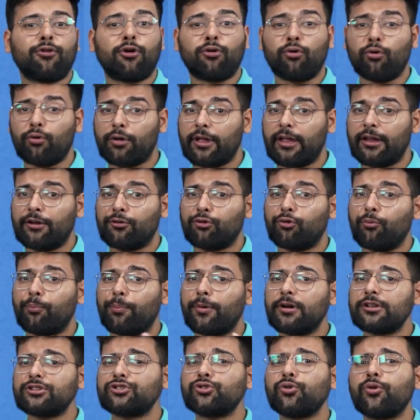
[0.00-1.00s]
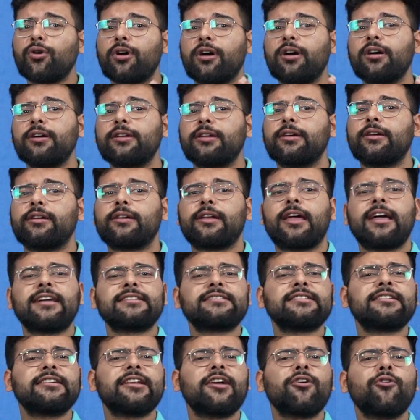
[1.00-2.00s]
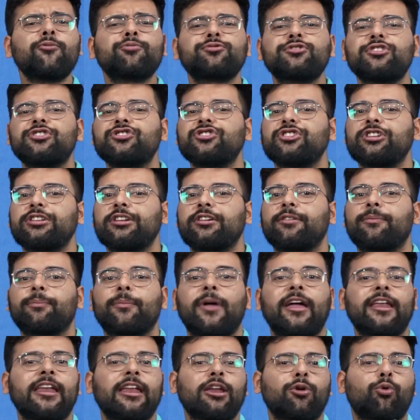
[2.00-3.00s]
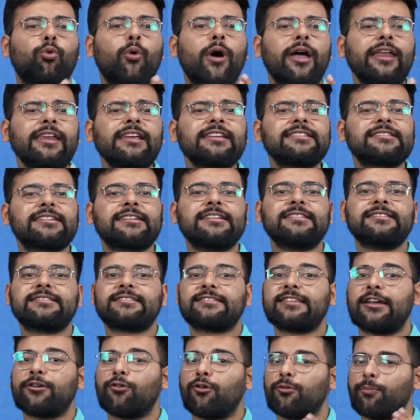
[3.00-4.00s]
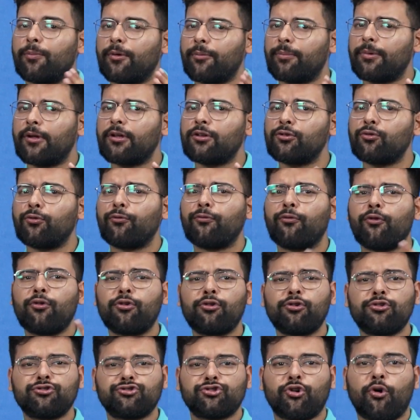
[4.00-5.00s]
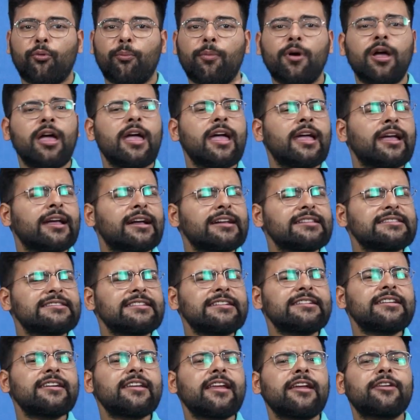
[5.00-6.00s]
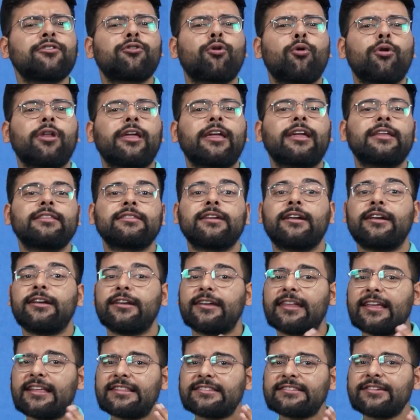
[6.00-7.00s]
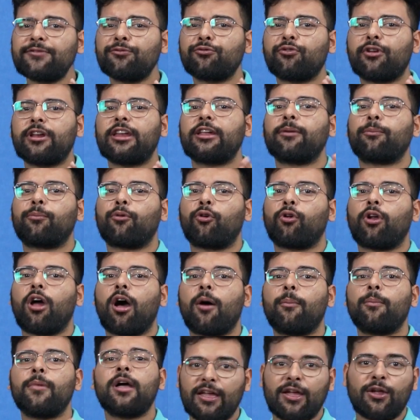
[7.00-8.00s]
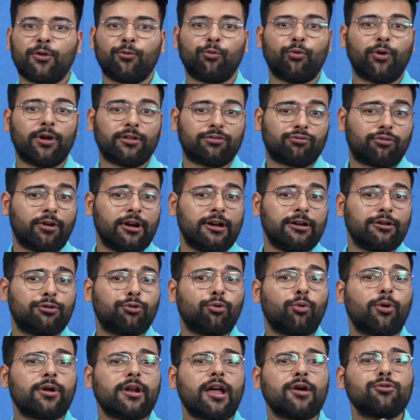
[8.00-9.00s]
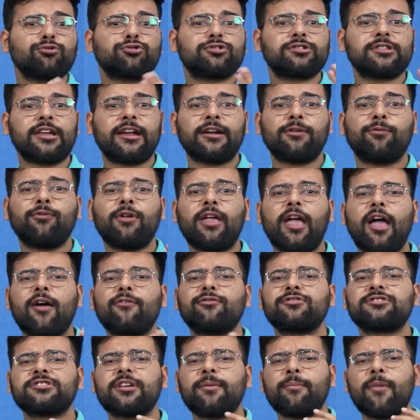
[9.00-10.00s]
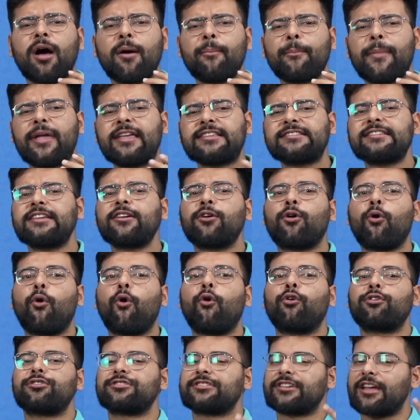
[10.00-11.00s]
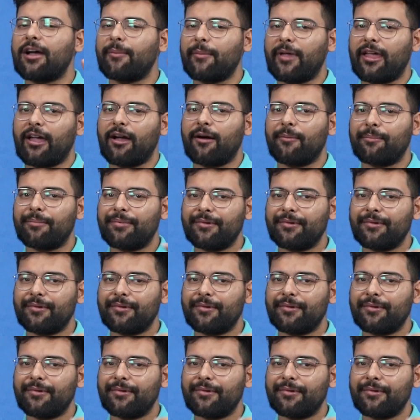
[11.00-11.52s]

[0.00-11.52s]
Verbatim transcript: you are looking to pursue a career as a DevOps engineer and acquiring skills that will prepare you for your job, consider enrolling in the intensive training program. We are thrilled to announce that we have some amazing cohorts coming up.